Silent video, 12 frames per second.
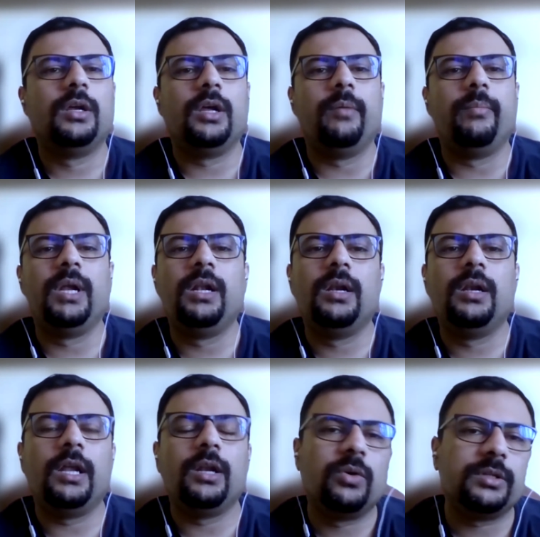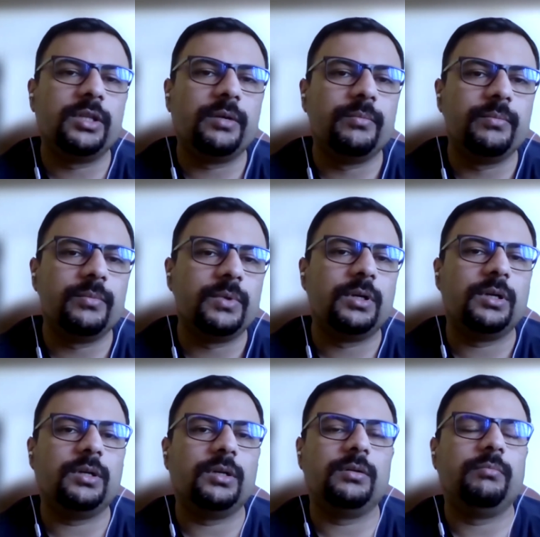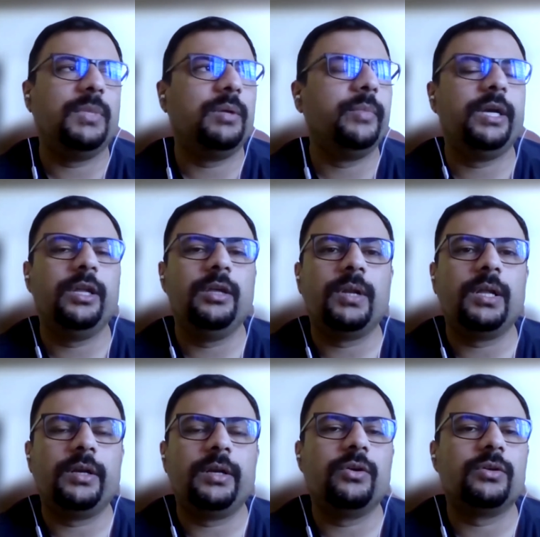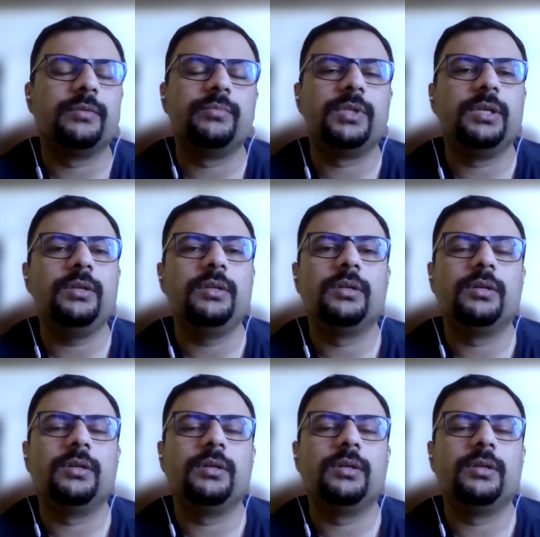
M L algorithm, maybe deep learning or something.